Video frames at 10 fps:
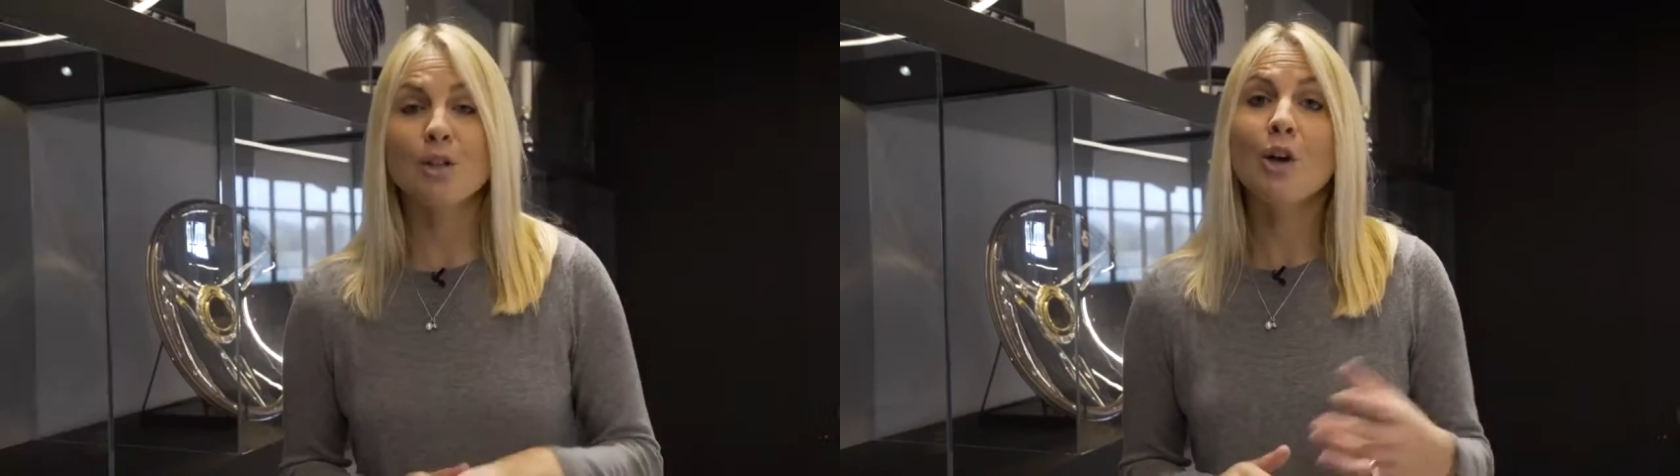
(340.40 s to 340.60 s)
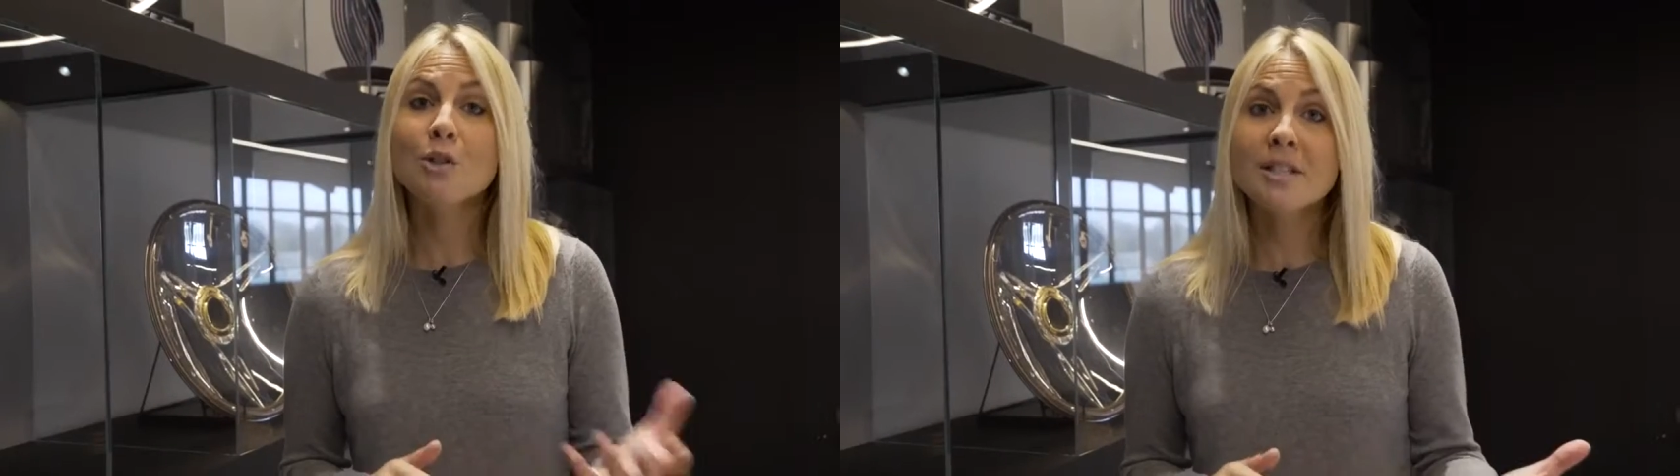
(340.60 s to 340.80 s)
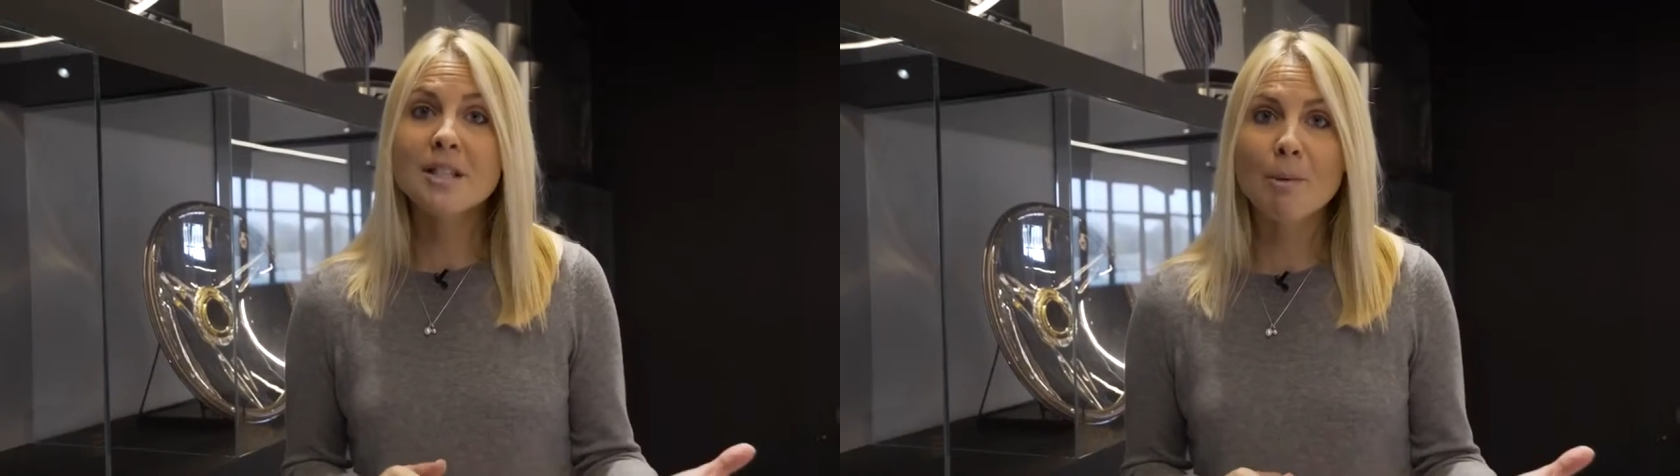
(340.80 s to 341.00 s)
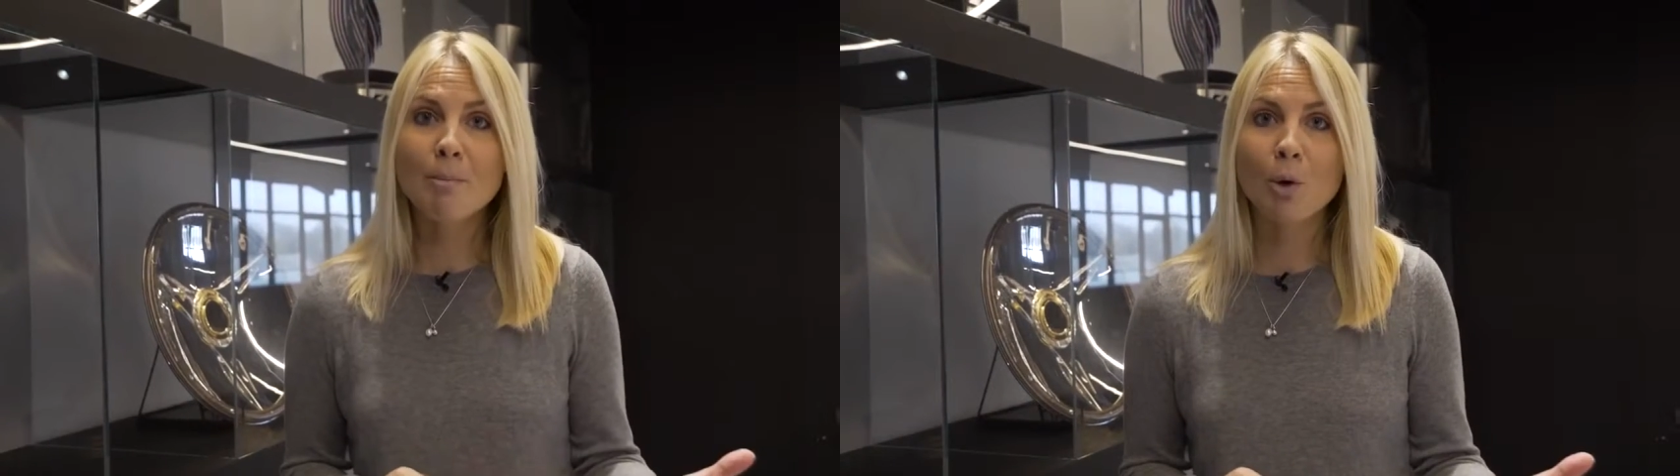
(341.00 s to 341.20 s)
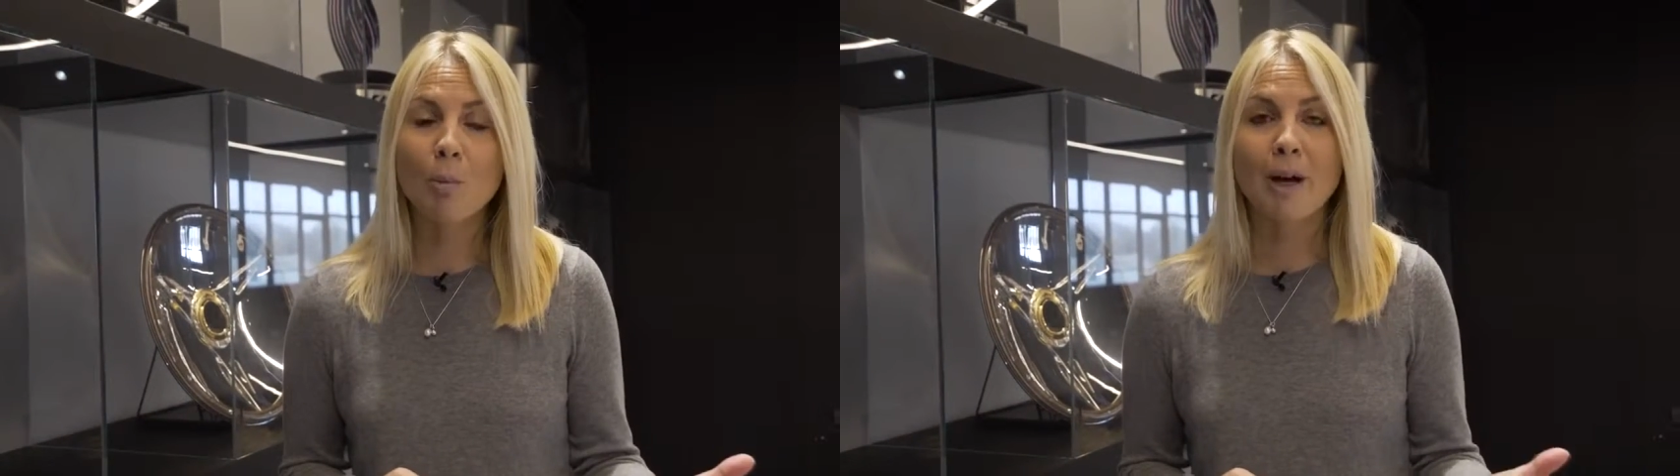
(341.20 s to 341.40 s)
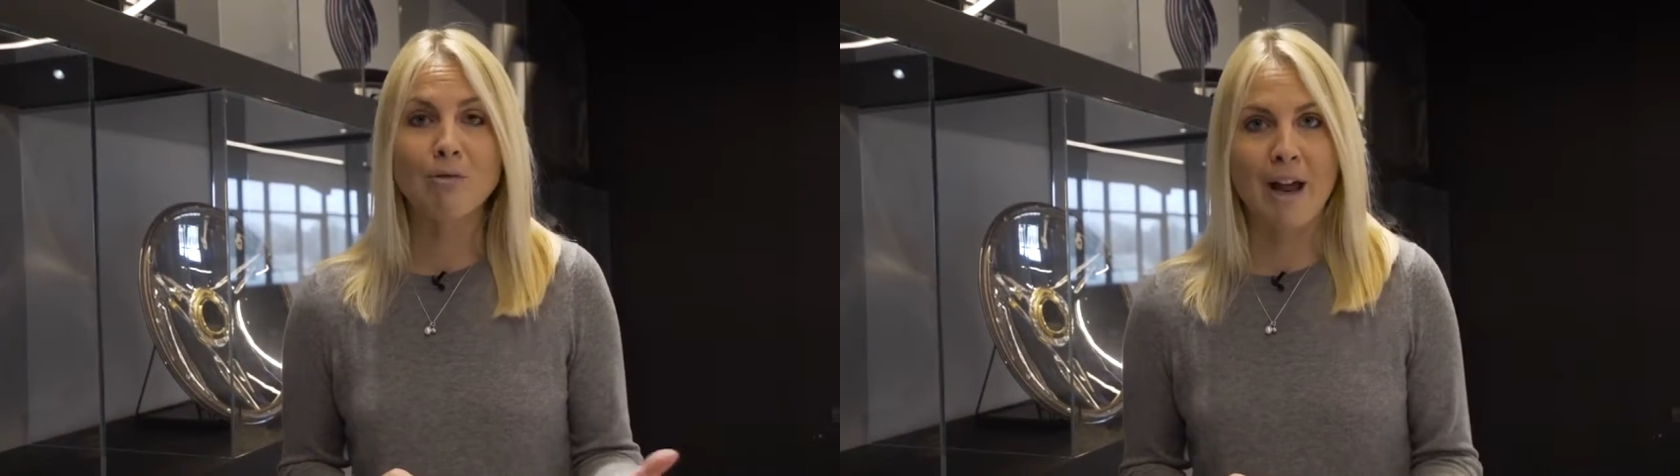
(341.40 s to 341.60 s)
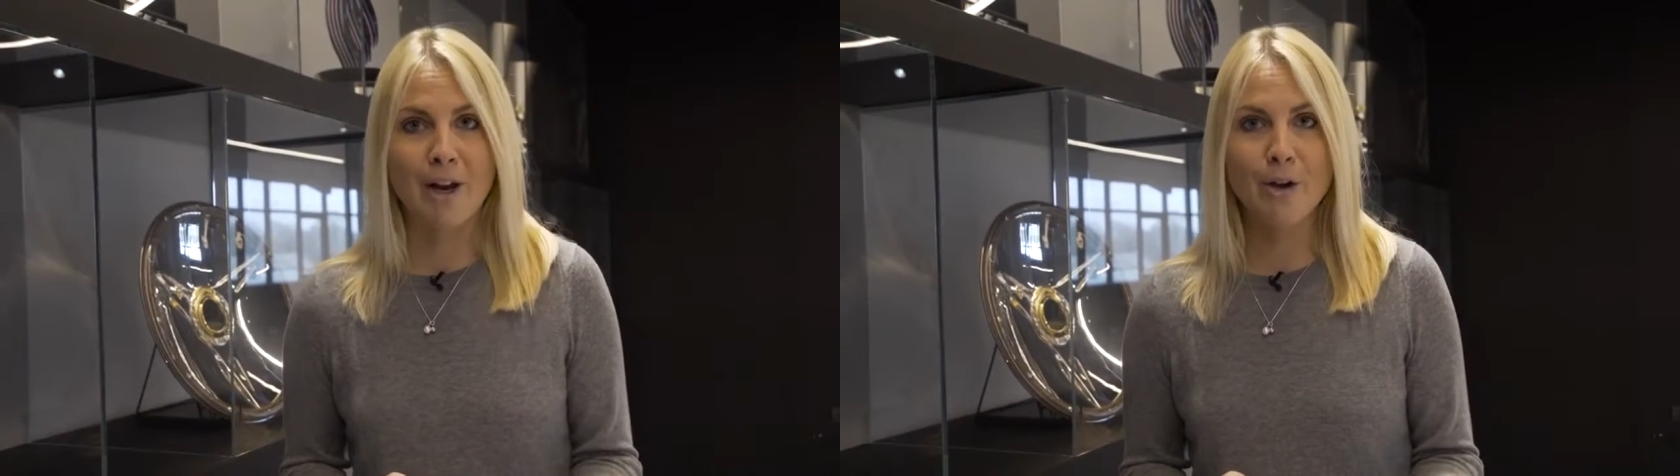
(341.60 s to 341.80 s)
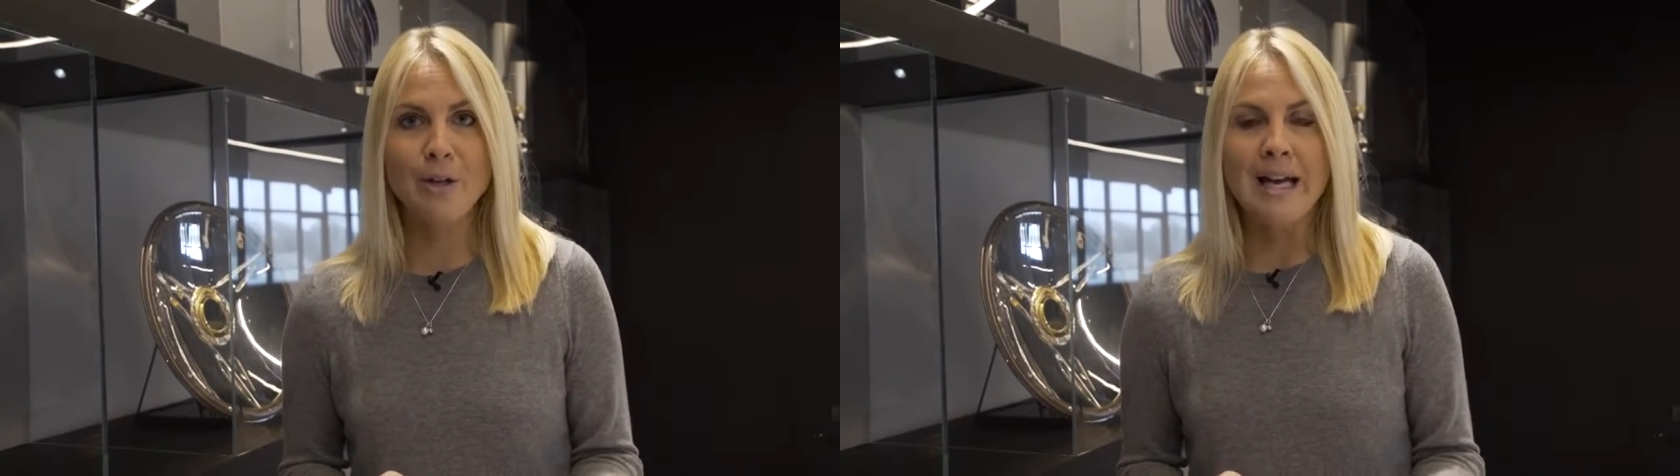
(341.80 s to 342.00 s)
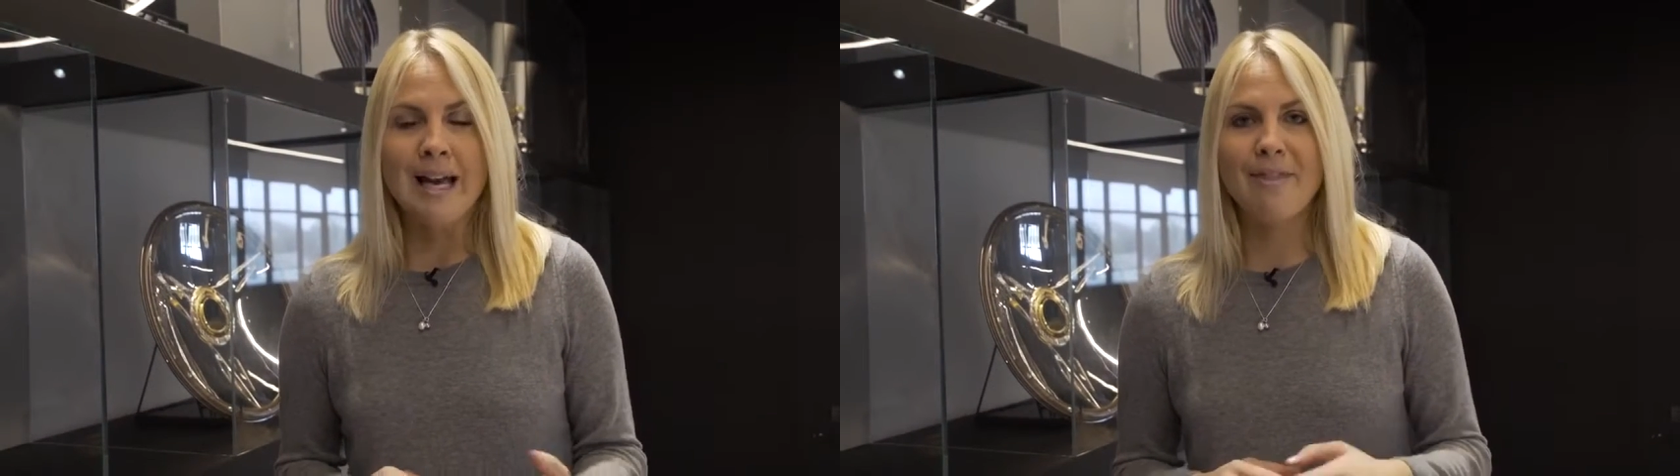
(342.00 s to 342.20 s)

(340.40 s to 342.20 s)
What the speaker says: So Lotus has been bought by Renault,